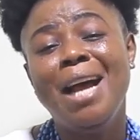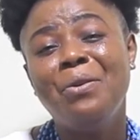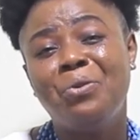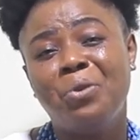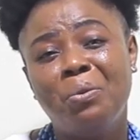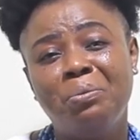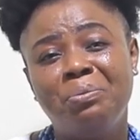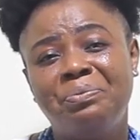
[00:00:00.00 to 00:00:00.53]

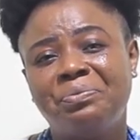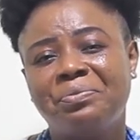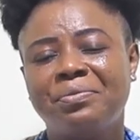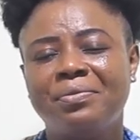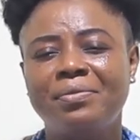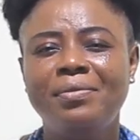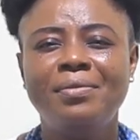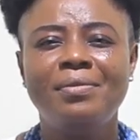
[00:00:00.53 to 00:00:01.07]
abdom
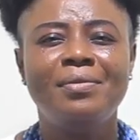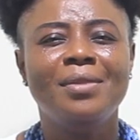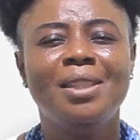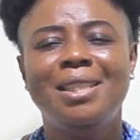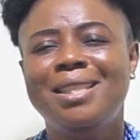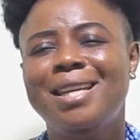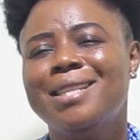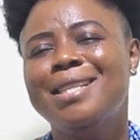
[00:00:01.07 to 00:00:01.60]

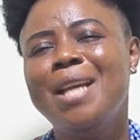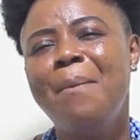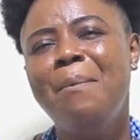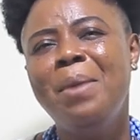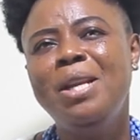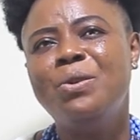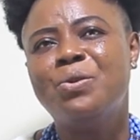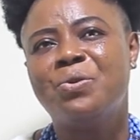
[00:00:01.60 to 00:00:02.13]
ye share
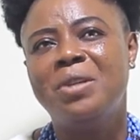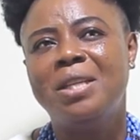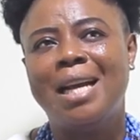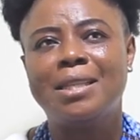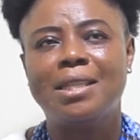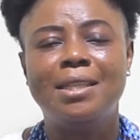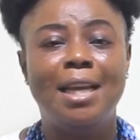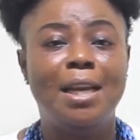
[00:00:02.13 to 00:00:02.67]
ministry
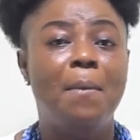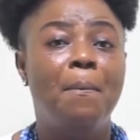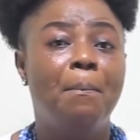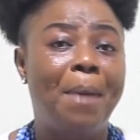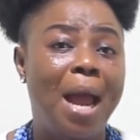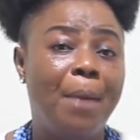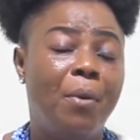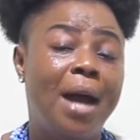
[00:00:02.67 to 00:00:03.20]
na se ye dem
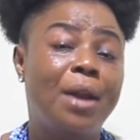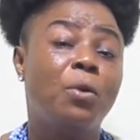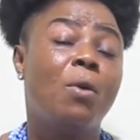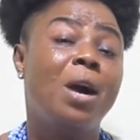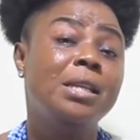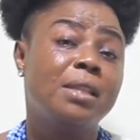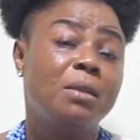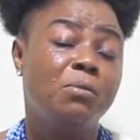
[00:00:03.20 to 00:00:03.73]
pai bo
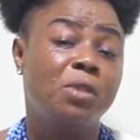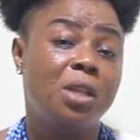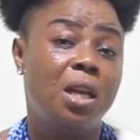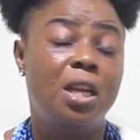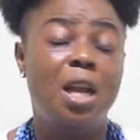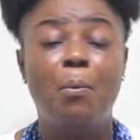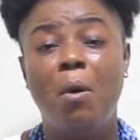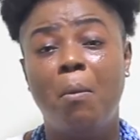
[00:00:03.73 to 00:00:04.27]
anokosam
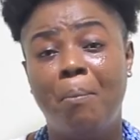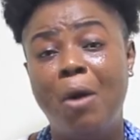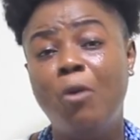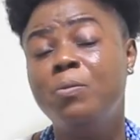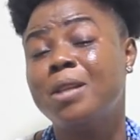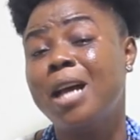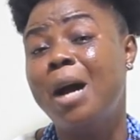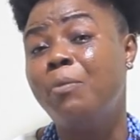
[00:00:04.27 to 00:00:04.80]
se ye bompa
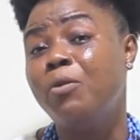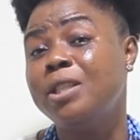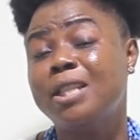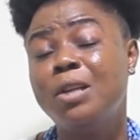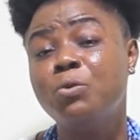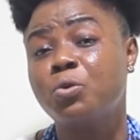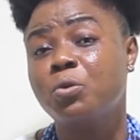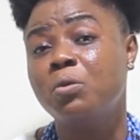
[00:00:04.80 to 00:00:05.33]
wo msa
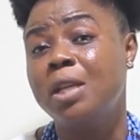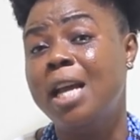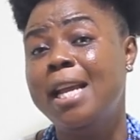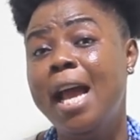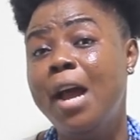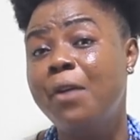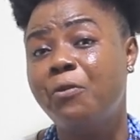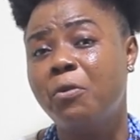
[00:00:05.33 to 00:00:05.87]
brochire so ye
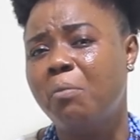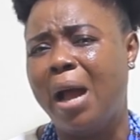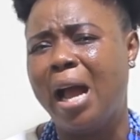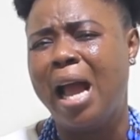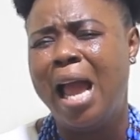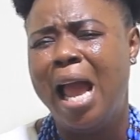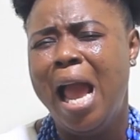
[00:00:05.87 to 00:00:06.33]
ye adwuma